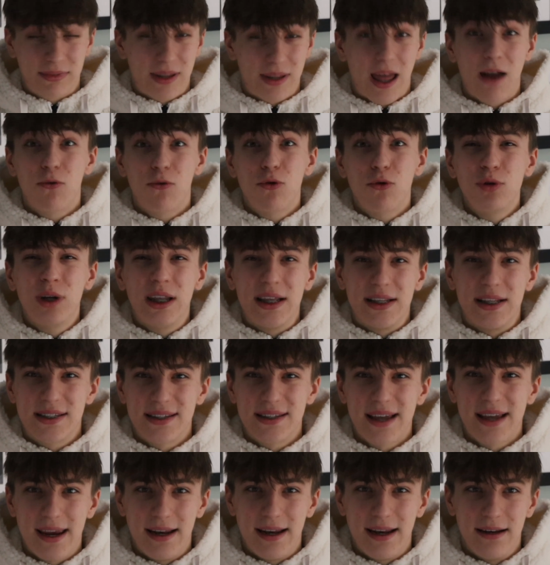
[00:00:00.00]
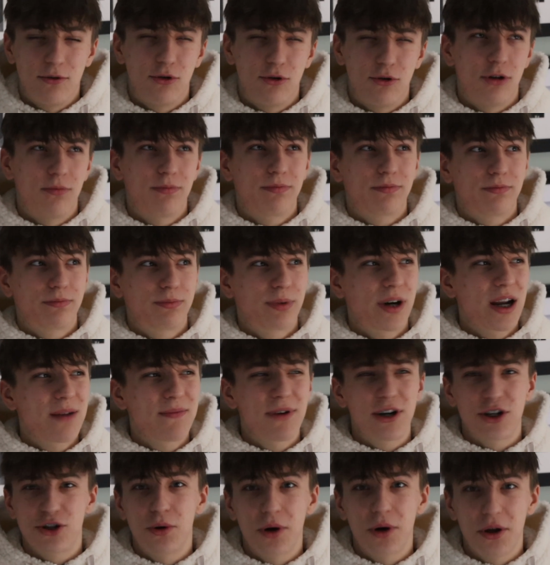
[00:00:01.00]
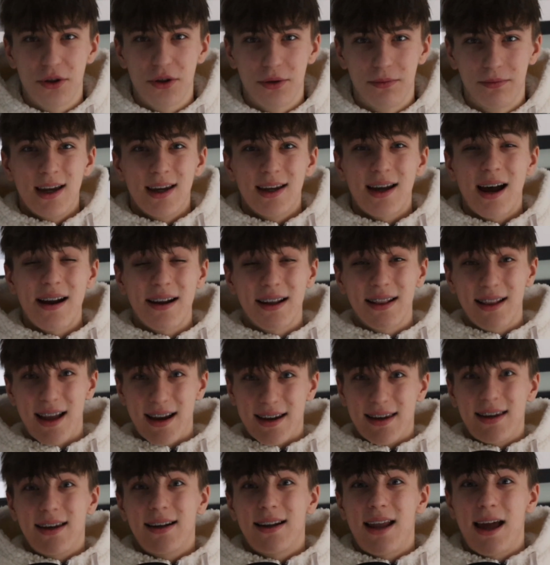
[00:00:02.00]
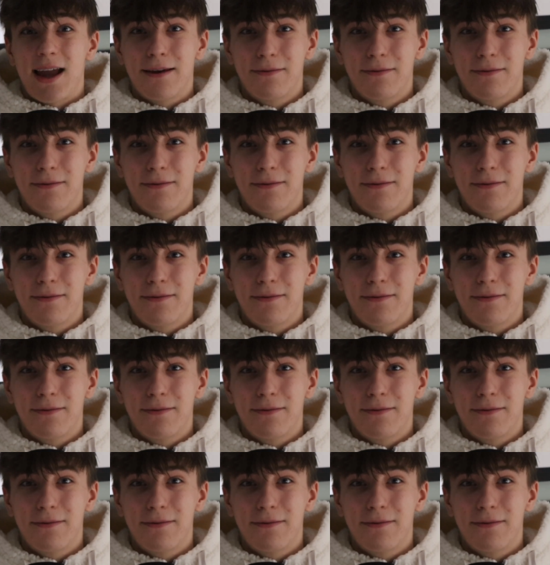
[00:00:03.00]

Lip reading: They're all insane, or pretty much all of them. Kind of lacking like